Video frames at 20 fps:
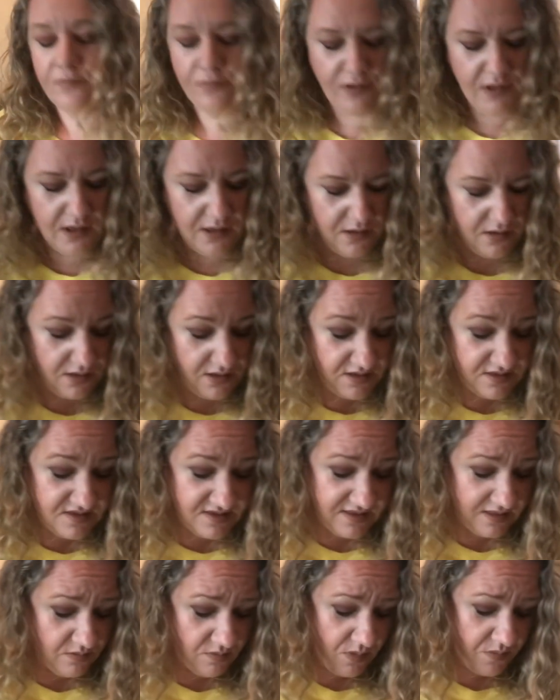but it's
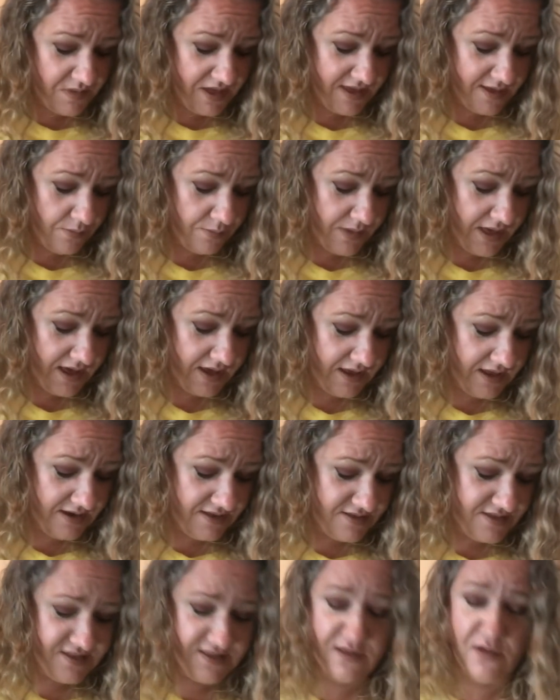still my makeup bag, and it's
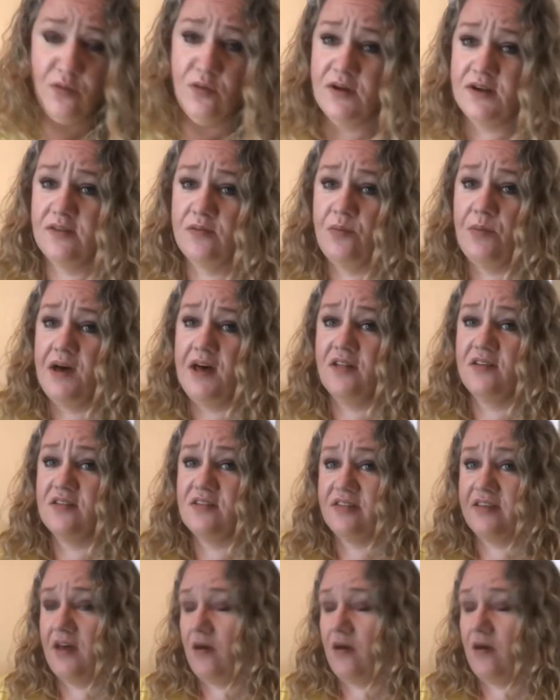still one of the palettes that I